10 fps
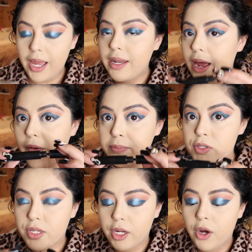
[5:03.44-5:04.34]
And now I'm
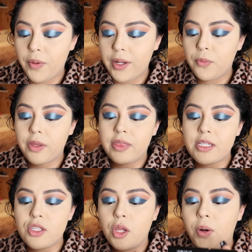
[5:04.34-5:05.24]
just going to go in with
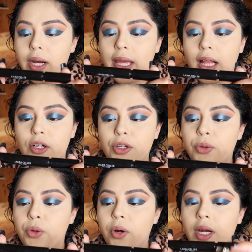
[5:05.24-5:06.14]
this Laura Geller New
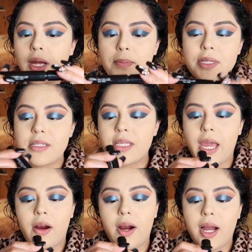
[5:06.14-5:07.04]
York
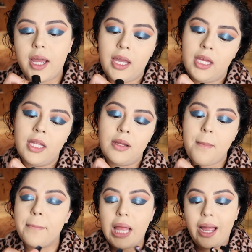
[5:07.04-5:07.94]
mascara in
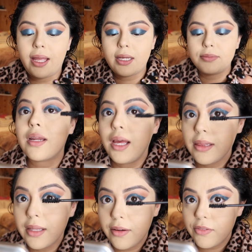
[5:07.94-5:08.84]
black. And I
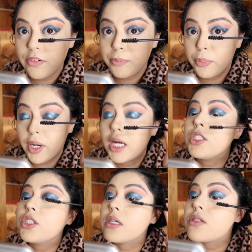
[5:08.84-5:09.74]
love the
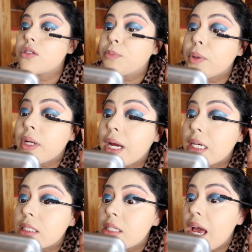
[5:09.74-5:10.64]
brush. It's super
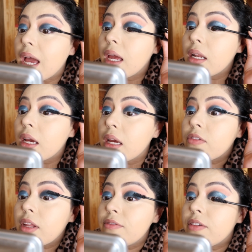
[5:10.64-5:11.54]
nice and
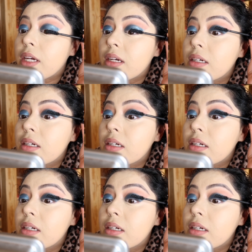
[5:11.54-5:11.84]
fluffy.